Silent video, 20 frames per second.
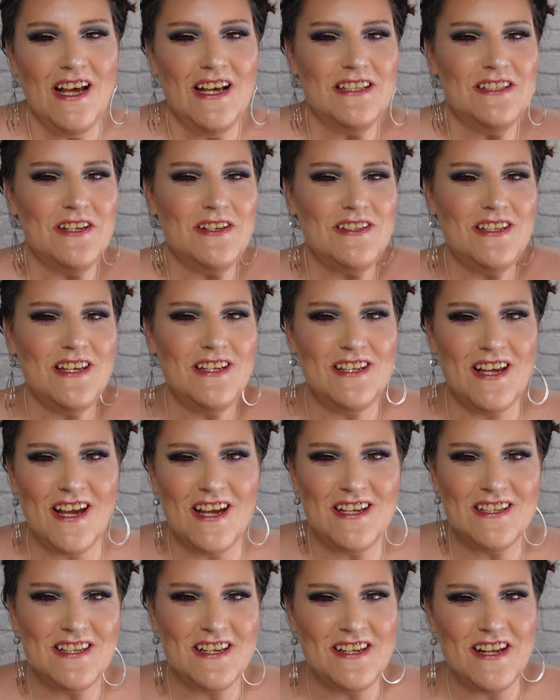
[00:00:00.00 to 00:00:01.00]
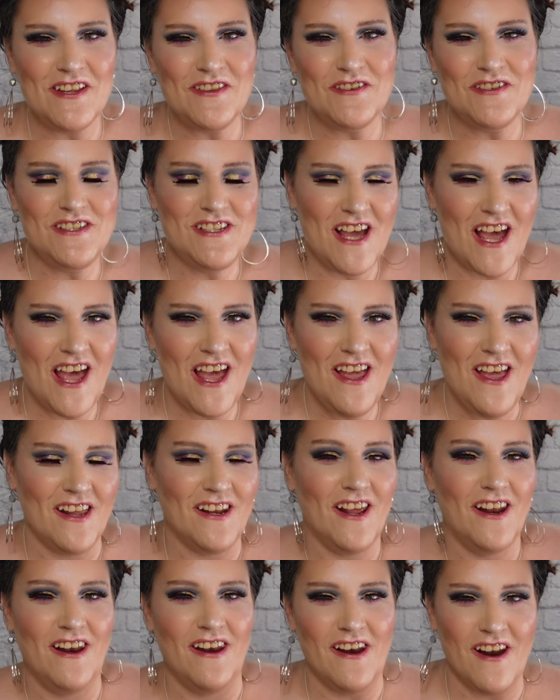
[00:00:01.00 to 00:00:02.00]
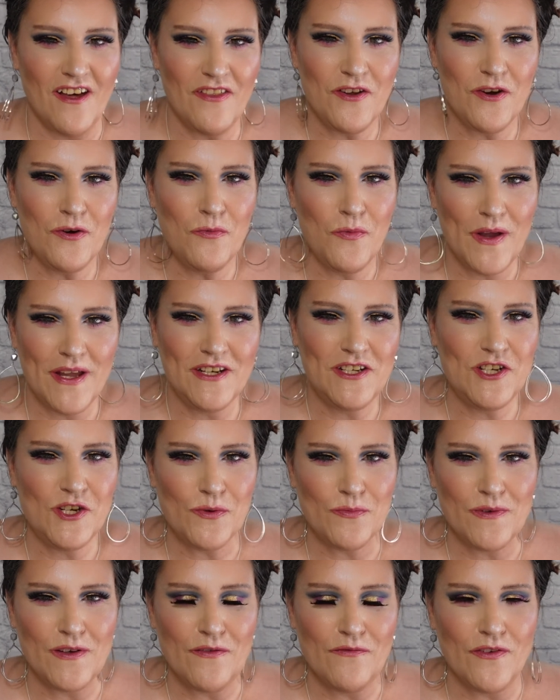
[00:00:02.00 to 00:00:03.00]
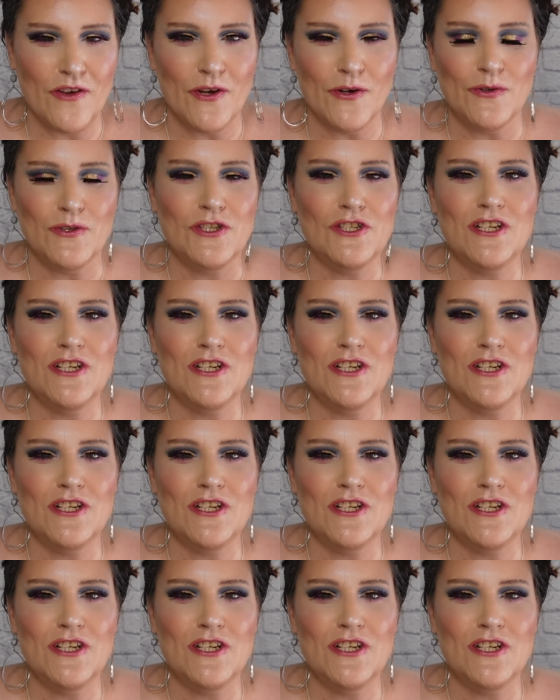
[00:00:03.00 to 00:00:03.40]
So today is another day and another wig to review.